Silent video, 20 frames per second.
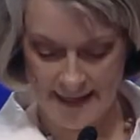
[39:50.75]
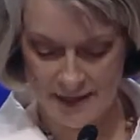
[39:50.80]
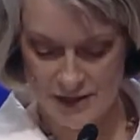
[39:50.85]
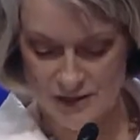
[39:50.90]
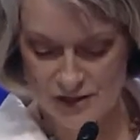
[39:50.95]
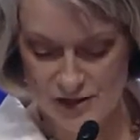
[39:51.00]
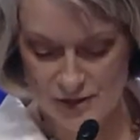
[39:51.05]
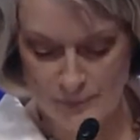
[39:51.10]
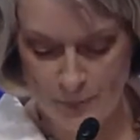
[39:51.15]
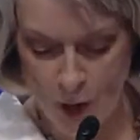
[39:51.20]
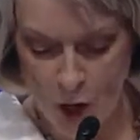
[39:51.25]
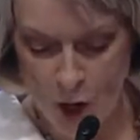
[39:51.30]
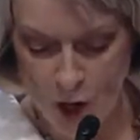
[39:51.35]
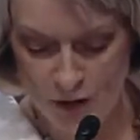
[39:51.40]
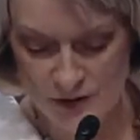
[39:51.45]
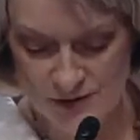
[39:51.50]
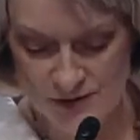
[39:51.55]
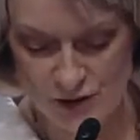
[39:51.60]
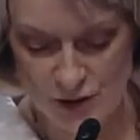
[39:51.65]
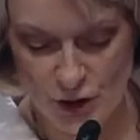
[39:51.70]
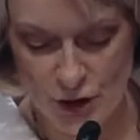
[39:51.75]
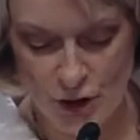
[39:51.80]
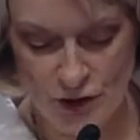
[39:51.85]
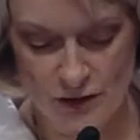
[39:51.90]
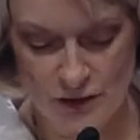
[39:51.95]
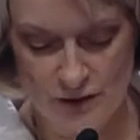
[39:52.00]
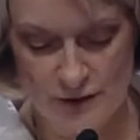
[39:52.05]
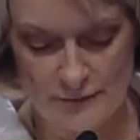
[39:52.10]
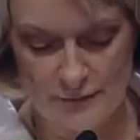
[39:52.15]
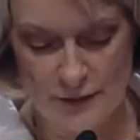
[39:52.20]
and a small
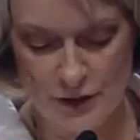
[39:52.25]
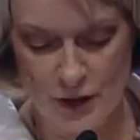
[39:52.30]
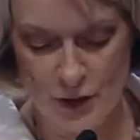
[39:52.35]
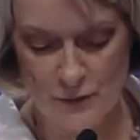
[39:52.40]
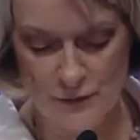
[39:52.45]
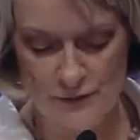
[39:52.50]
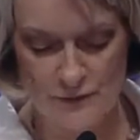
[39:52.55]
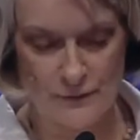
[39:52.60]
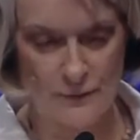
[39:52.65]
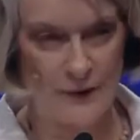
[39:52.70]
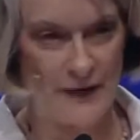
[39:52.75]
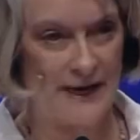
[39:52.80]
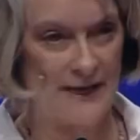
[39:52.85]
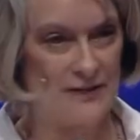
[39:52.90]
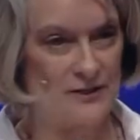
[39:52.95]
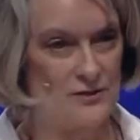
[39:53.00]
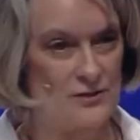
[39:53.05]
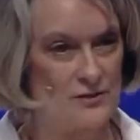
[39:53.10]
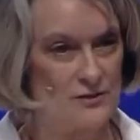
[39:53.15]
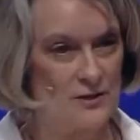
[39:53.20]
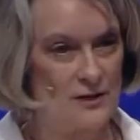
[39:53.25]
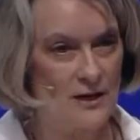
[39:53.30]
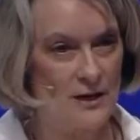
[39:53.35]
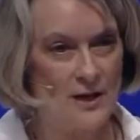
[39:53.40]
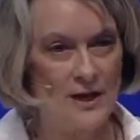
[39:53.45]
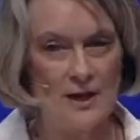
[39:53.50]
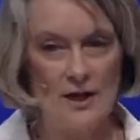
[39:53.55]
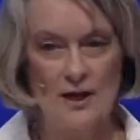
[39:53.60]
circle of close friends,